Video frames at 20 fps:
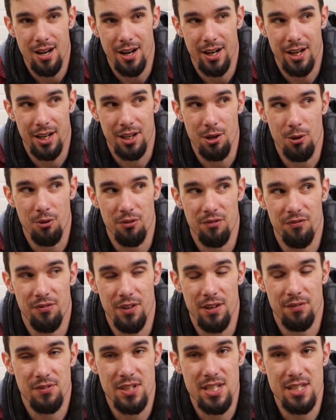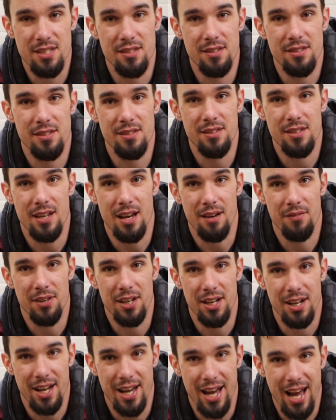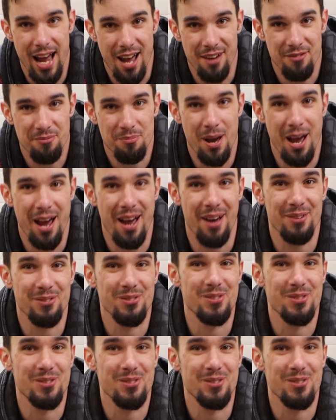I'm gonna go with 57.5 pounds.